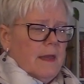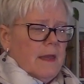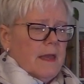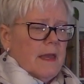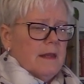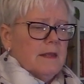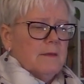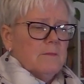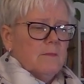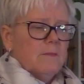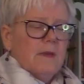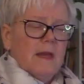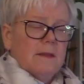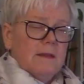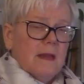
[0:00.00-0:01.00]

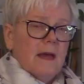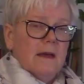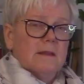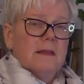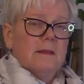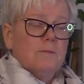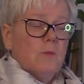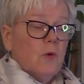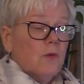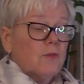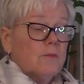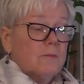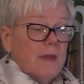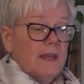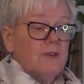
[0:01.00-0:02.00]
And yet, in
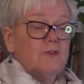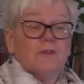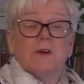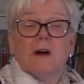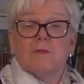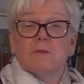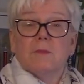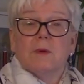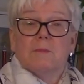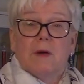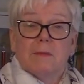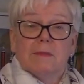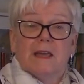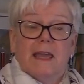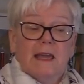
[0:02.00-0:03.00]
most major government
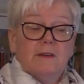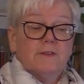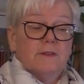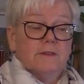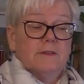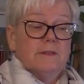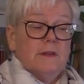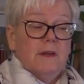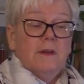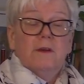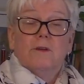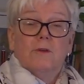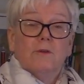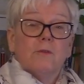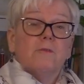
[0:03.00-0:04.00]
publications,
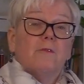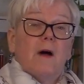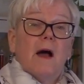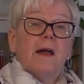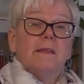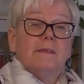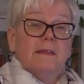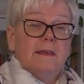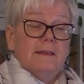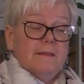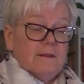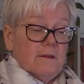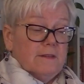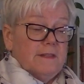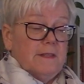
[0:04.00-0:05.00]
you'll find these
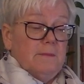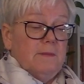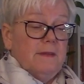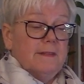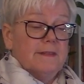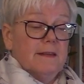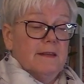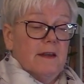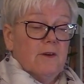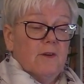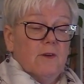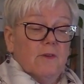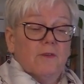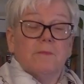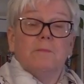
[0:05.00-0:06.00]
RCP
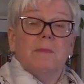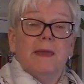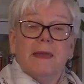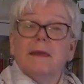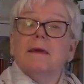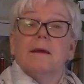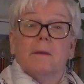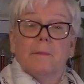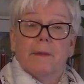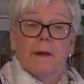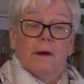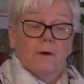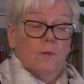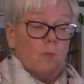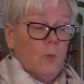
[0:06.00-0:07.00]
scenarios being
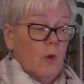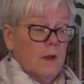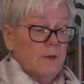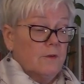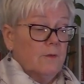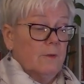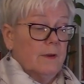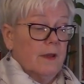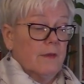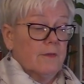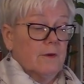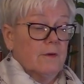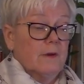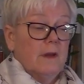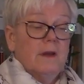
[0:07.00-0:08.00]
compared one to
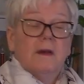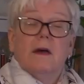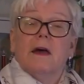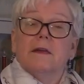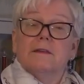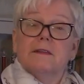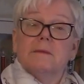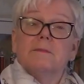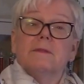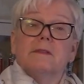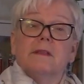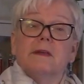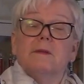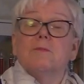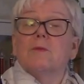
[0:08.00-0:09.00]
another, and
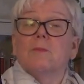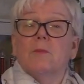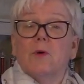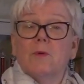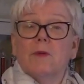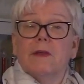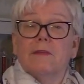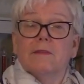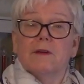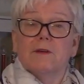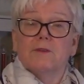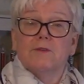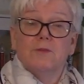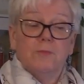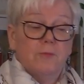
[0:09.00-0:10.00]
typically promoting the
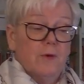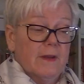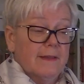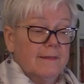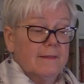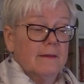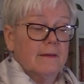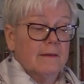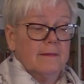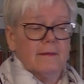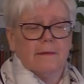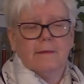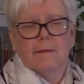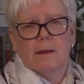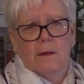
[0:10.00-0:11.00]
2.6
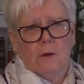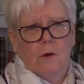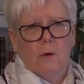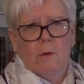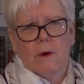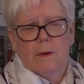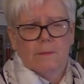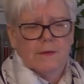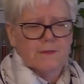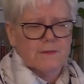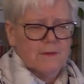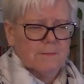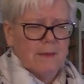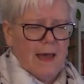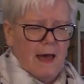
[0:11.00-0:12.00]
as the lower
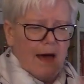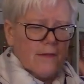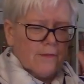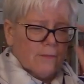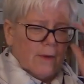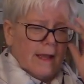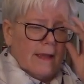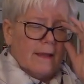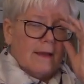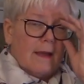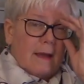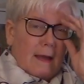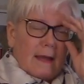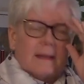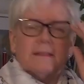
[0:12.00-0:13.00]
emission pathway,
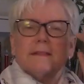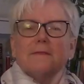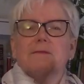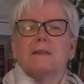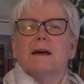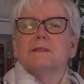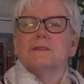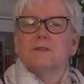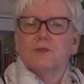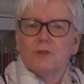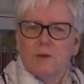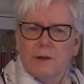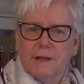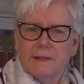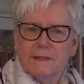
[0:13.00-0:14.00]
as if that's a
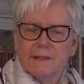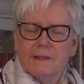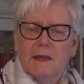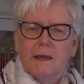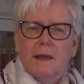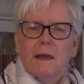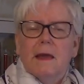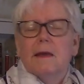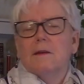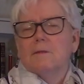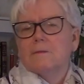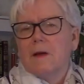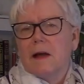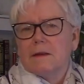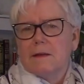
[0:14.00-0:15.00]
choice. And in
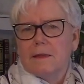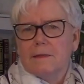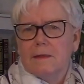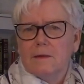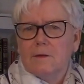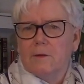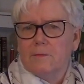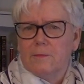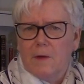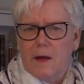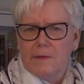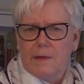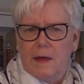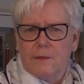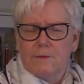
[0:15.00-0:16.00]
fact, I think you'll
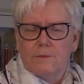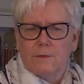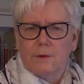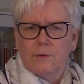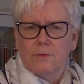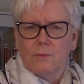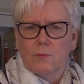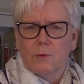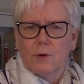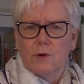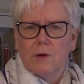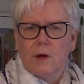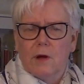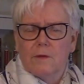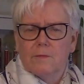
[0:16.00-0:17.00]
find that throughout the
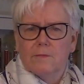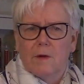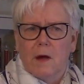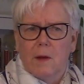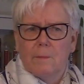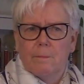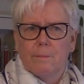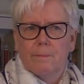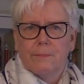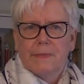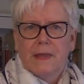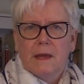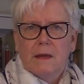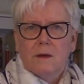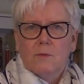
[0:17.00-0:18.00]
work of,
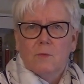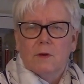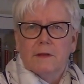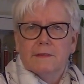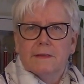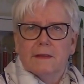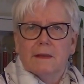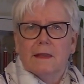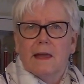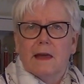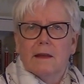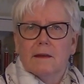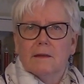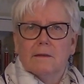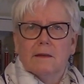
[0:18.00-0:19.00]

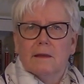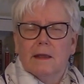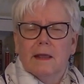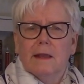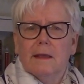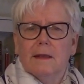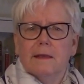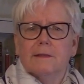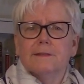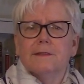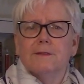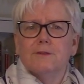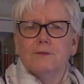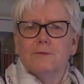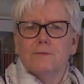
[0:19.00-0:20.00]
Canadian
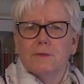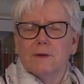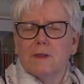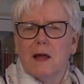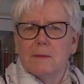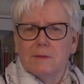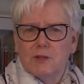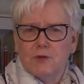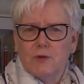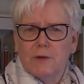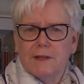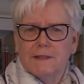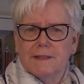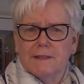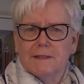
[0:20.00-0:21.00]
Institute for Climate
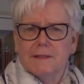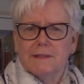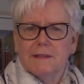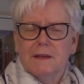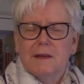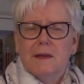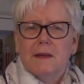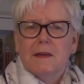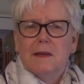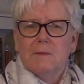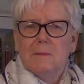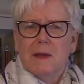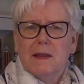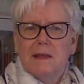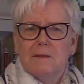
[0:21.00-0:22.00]
Choices, in
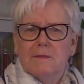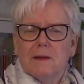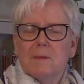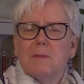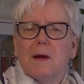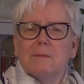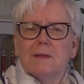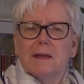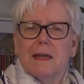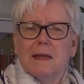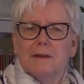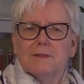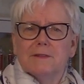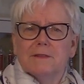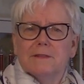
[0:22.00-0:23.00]
many of their
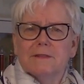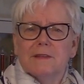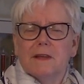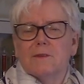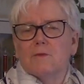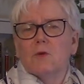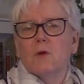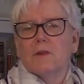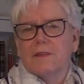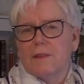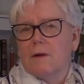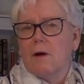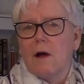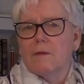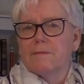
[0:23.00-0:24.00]
publications, and of course
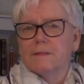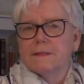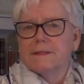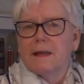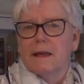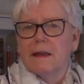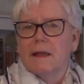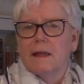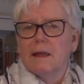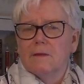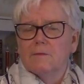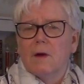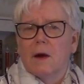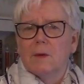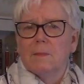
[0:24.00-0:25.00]
they're often citing
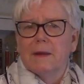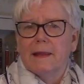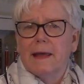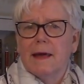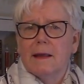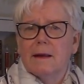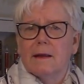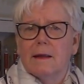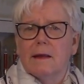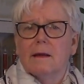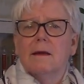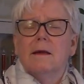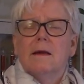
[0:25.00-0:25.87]
Environment Canada.